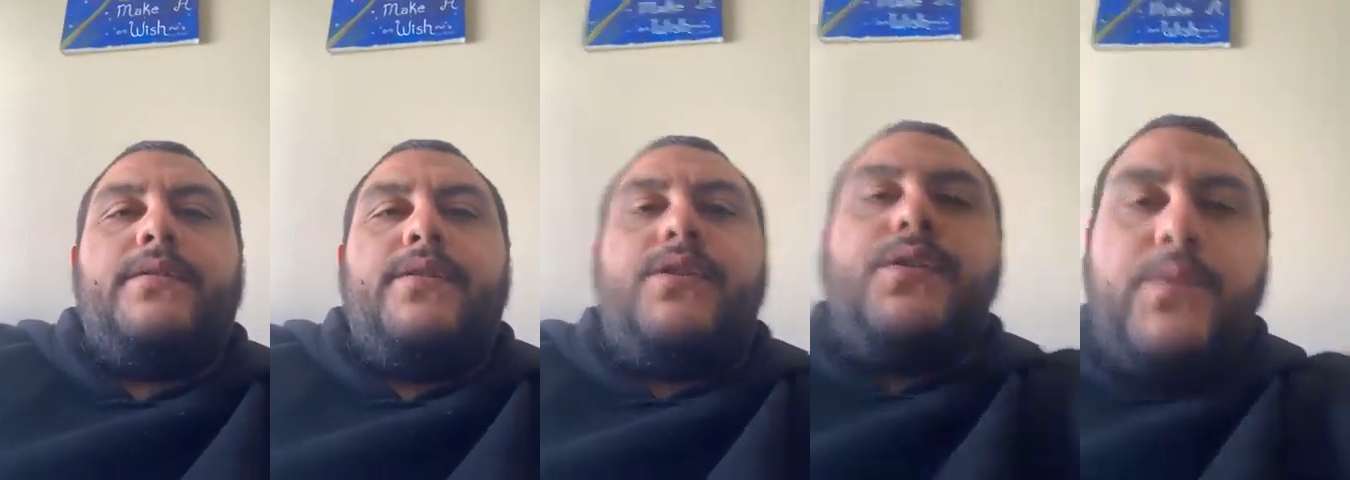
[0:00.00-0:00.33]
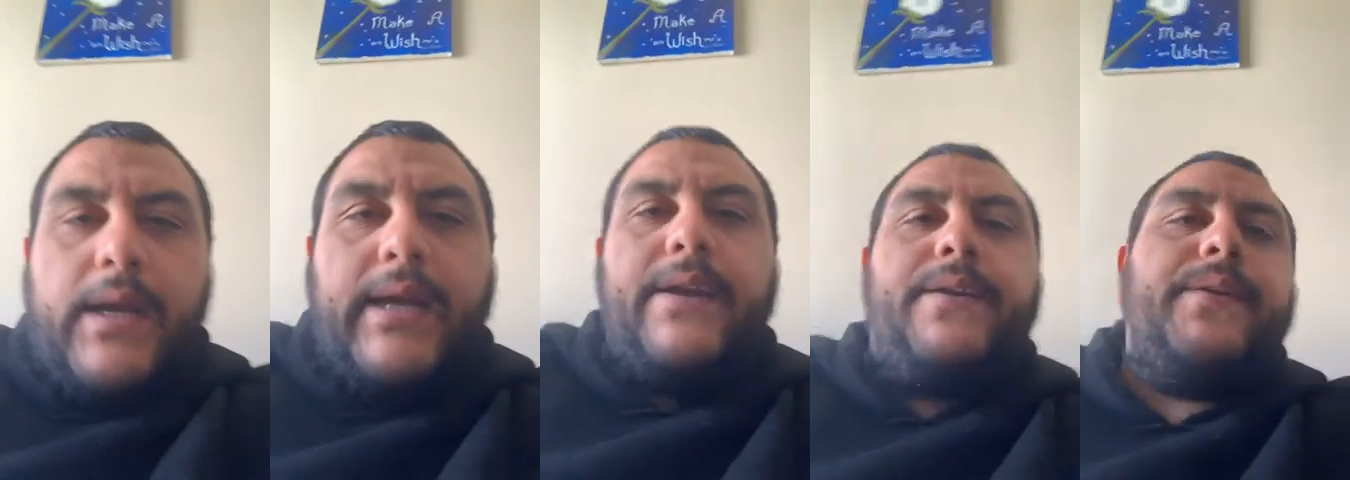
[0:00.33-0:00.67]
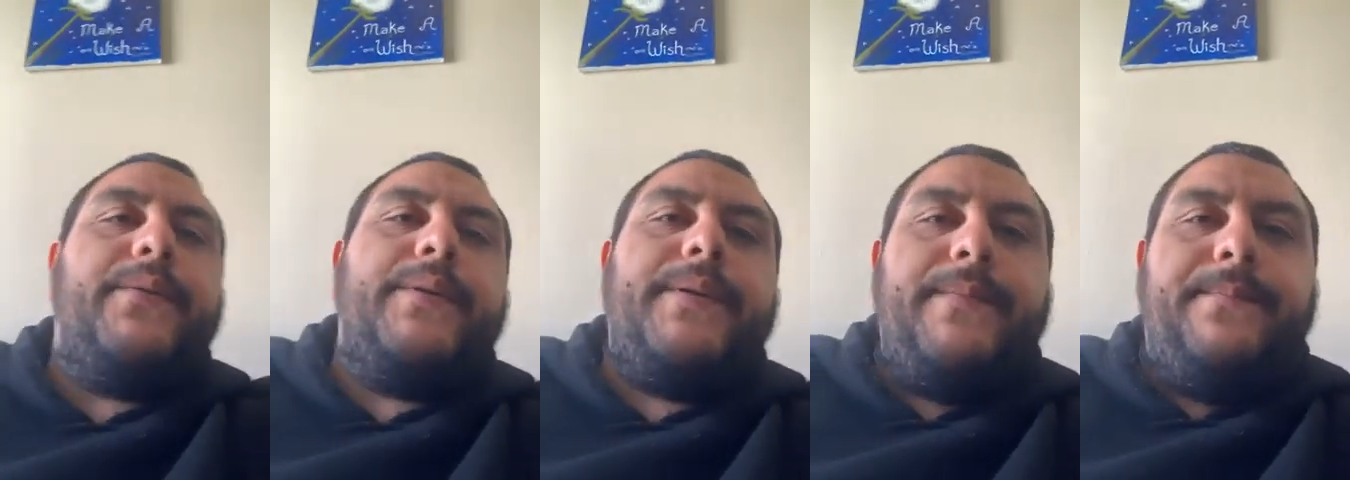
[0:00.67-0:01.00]
You got to
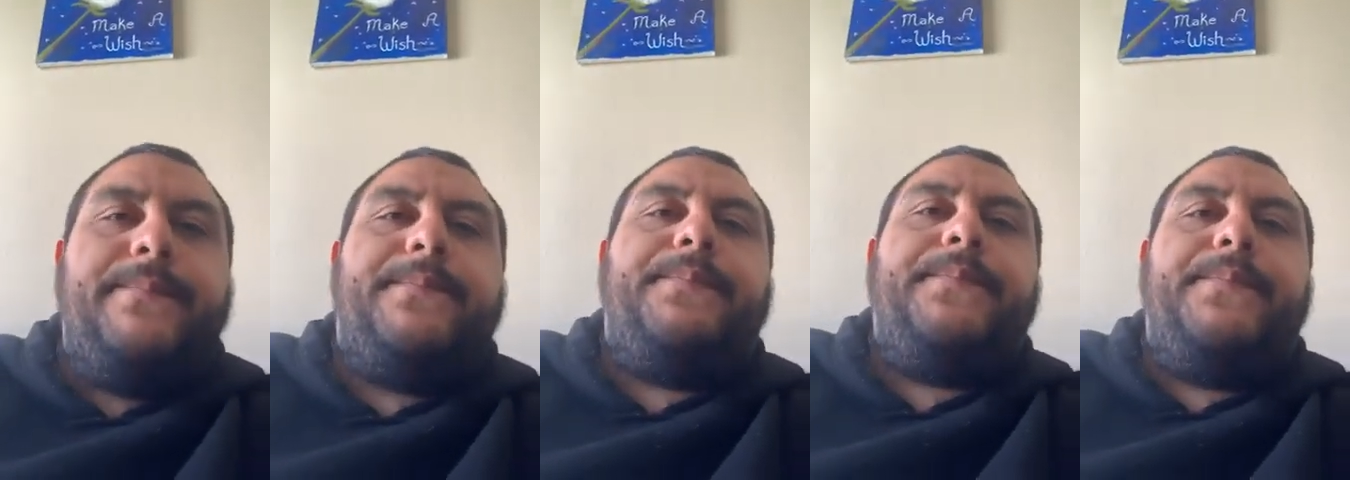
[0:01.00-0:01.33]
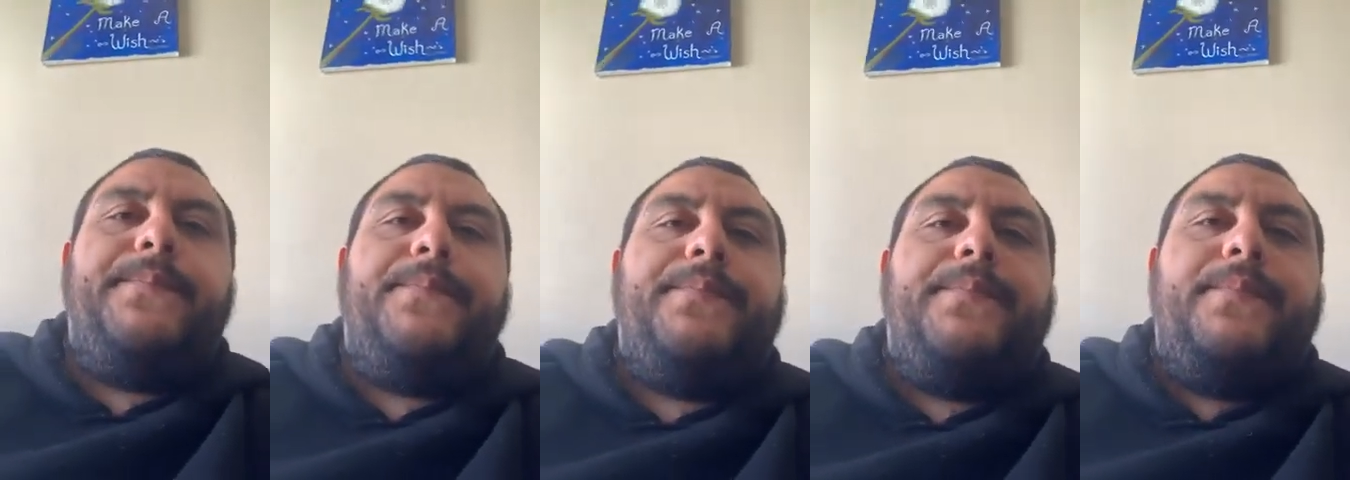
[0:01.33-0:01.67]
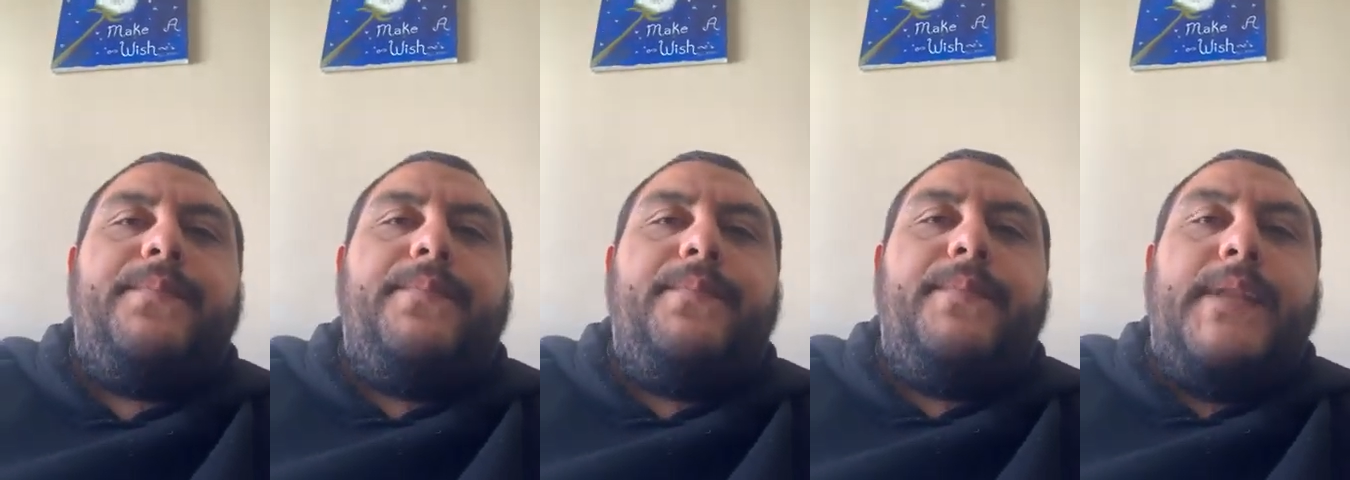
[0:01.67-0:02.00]
do it.
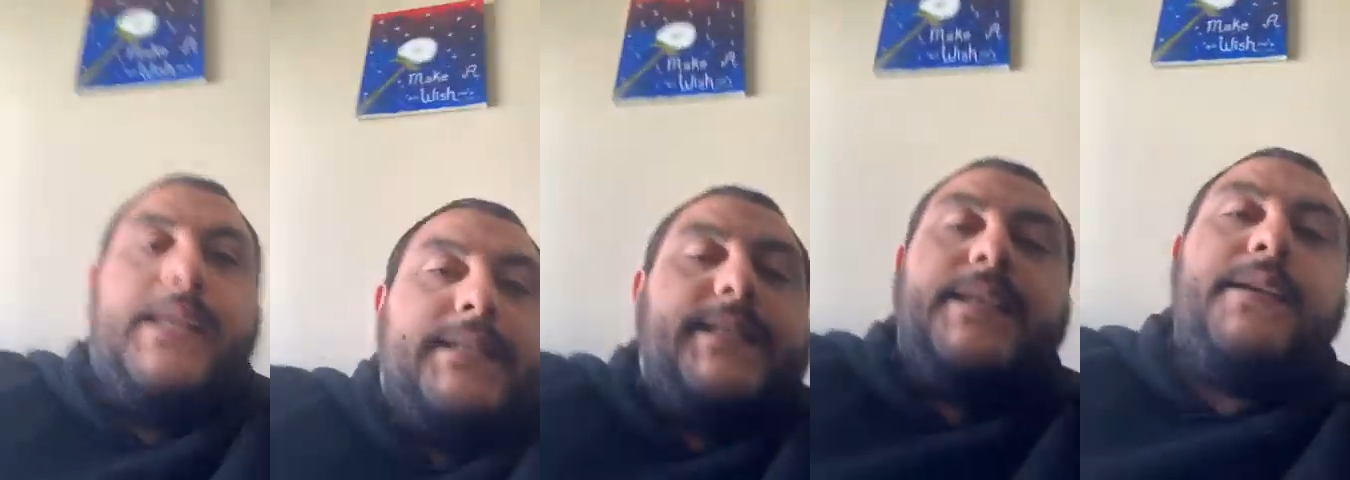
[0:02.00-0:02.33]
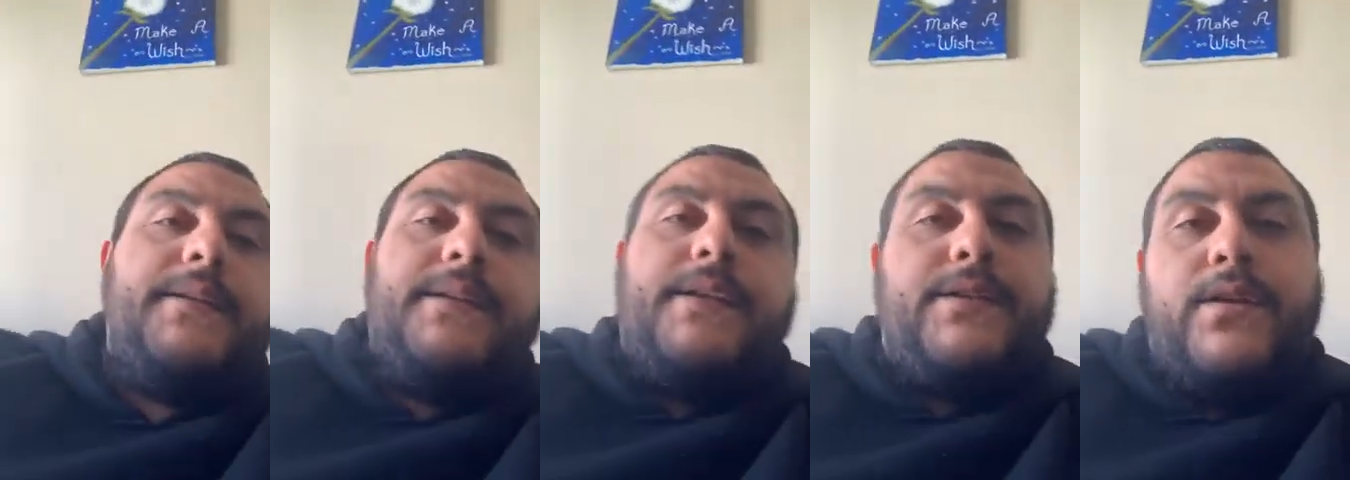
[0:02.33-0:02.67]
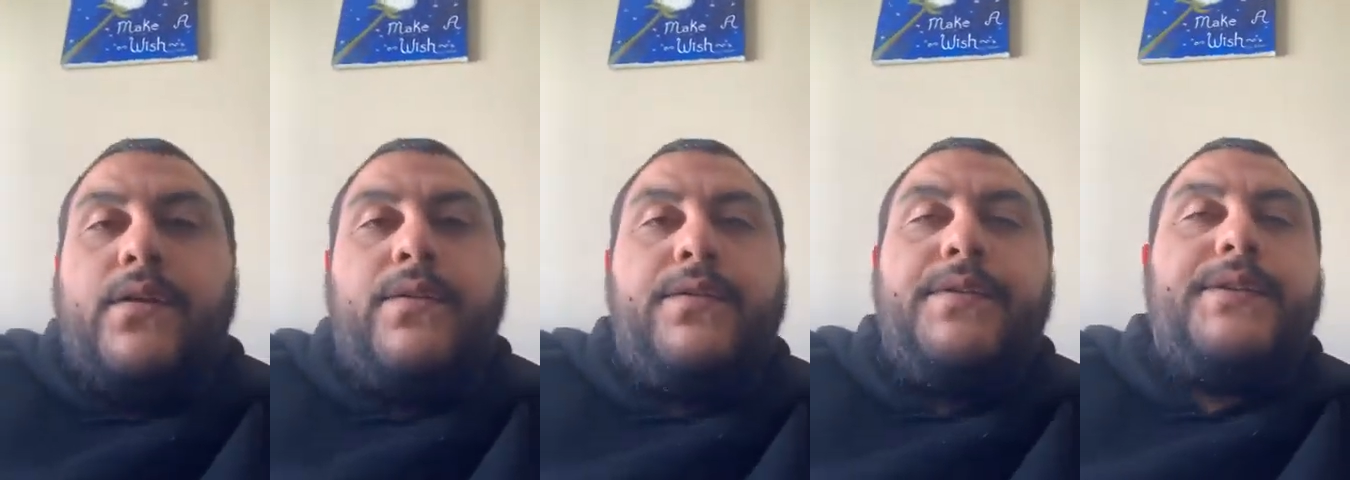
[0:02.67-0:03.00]
That's it. That's
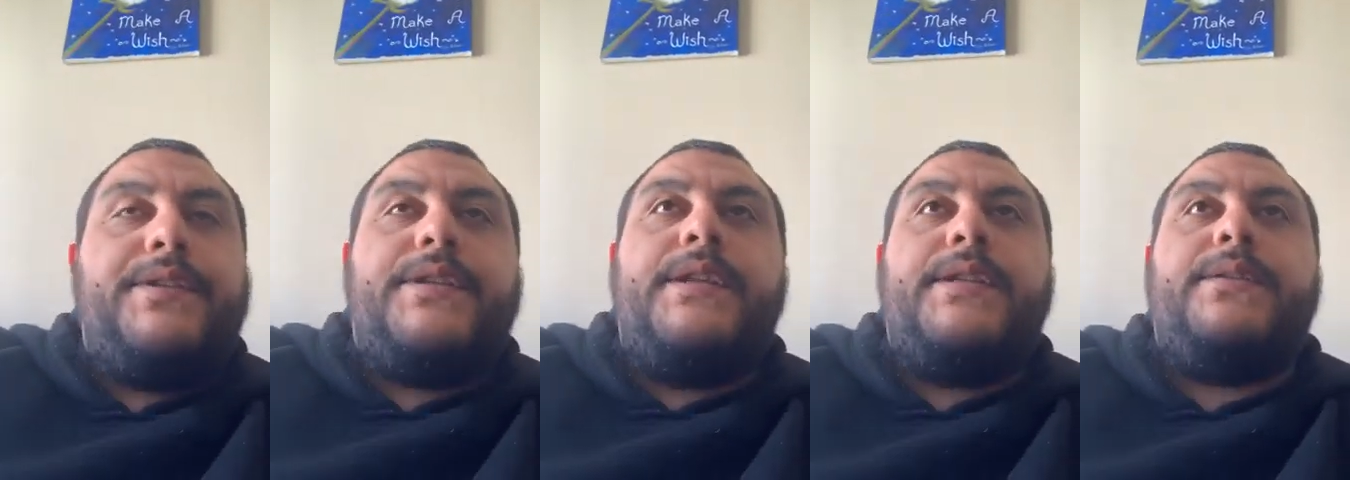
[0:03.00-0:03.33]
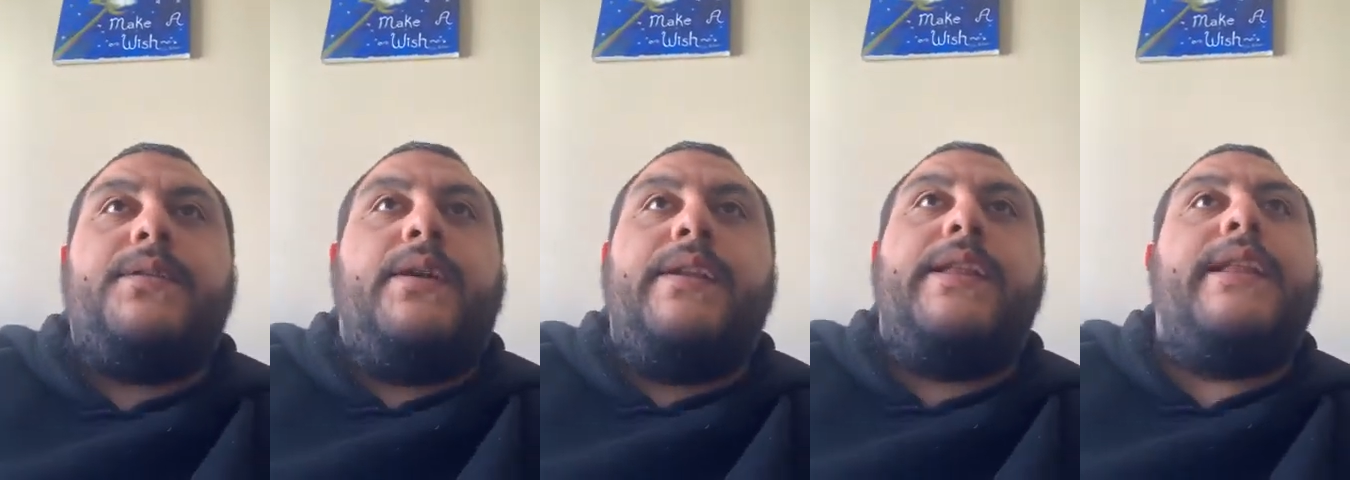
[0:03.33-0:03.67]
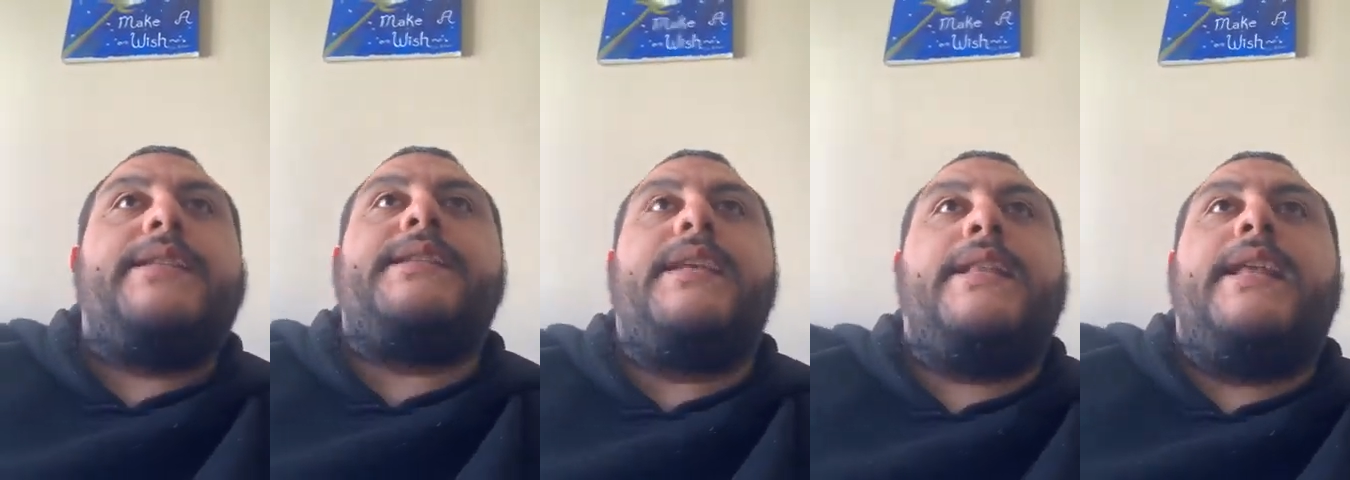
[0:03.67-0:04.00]
all there is. That's
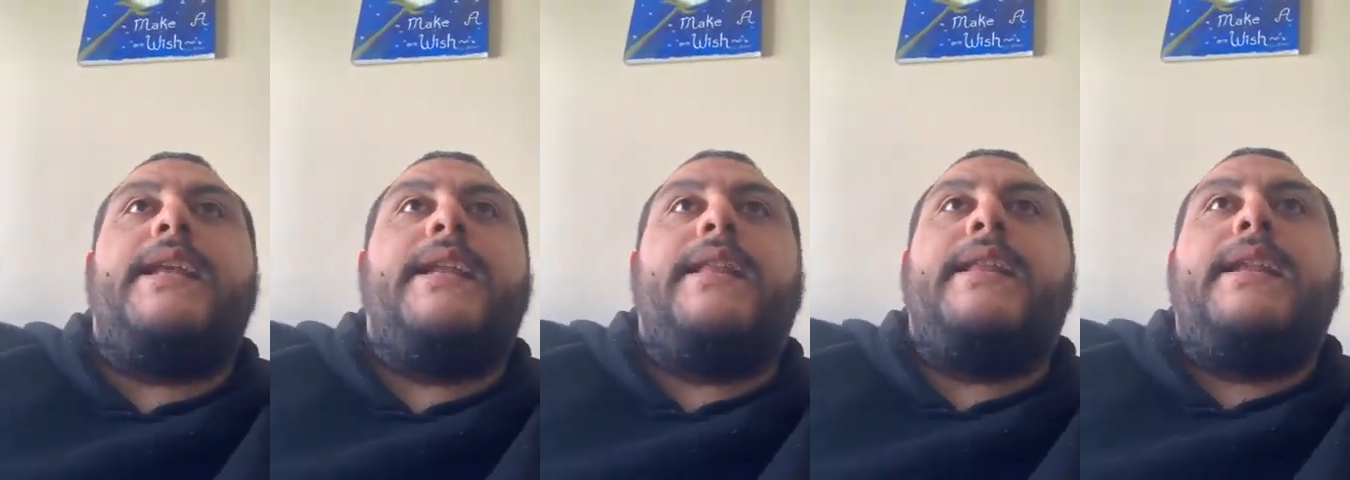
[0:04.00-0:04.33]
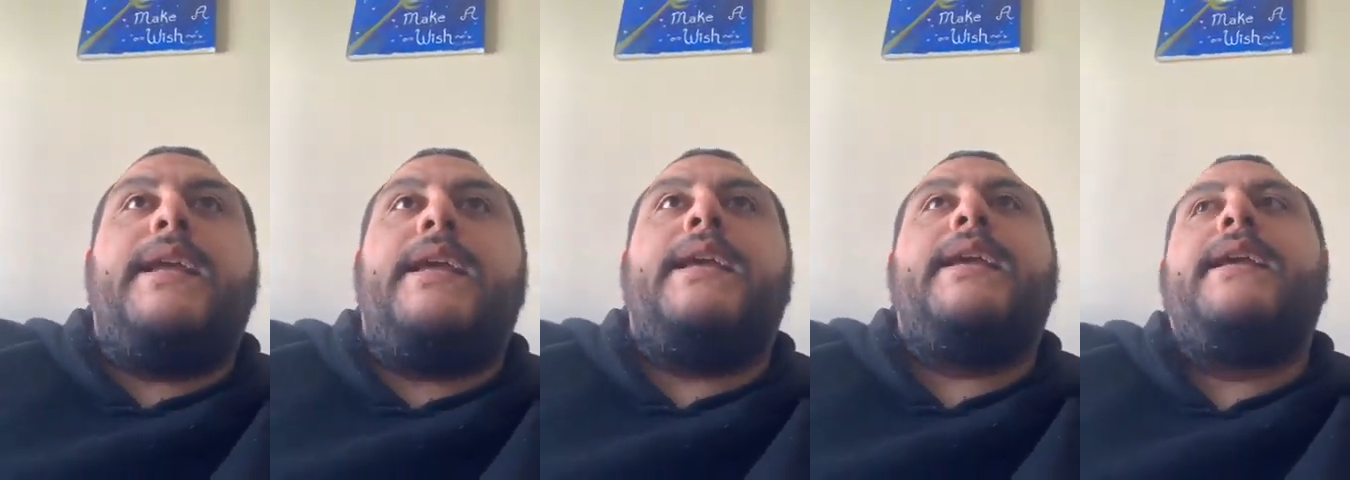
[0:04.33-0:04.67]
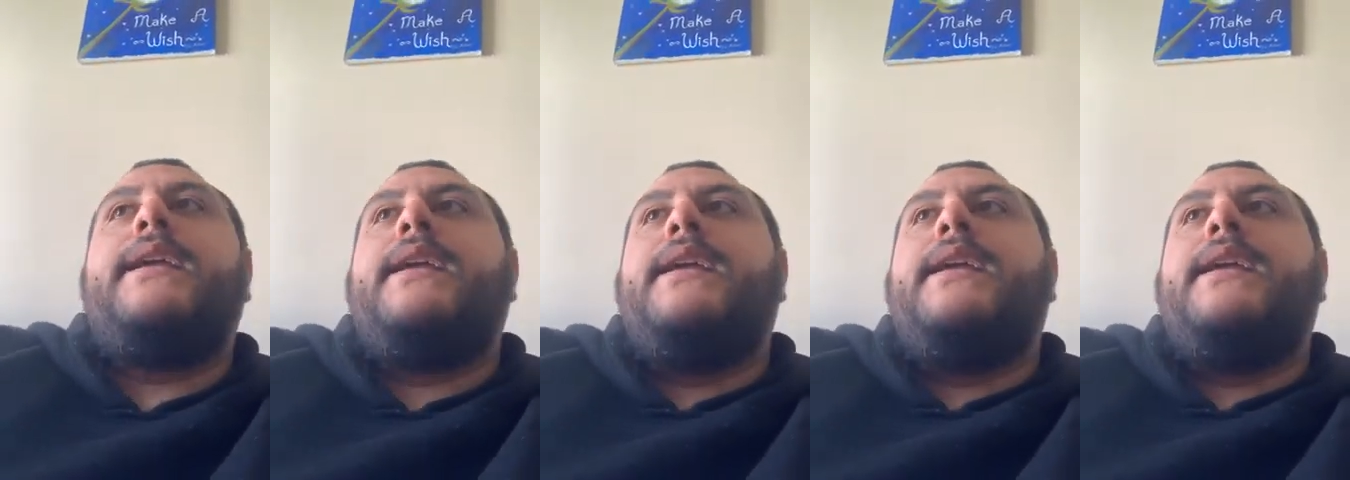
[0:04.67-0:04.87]
it at the end of the day.